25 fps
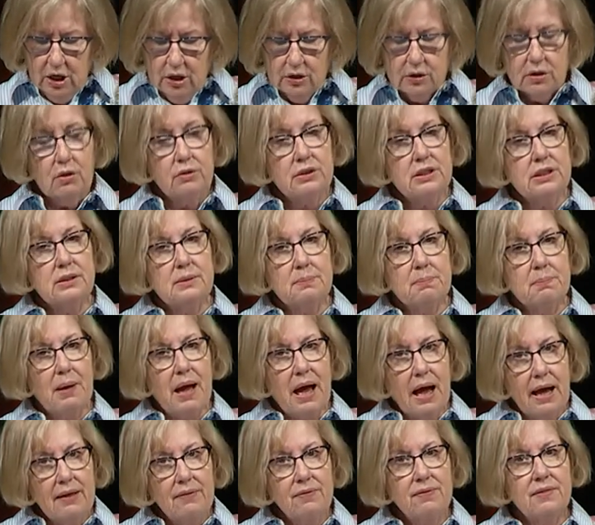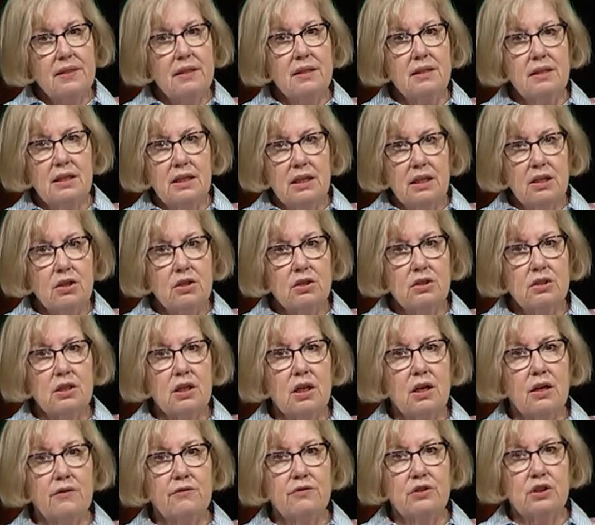So, despite the years
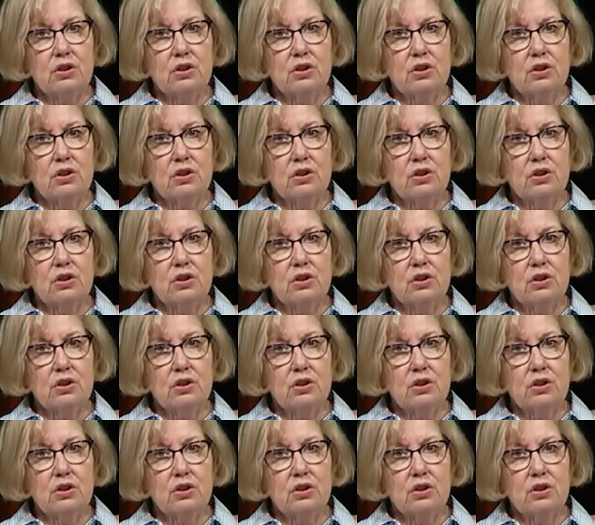of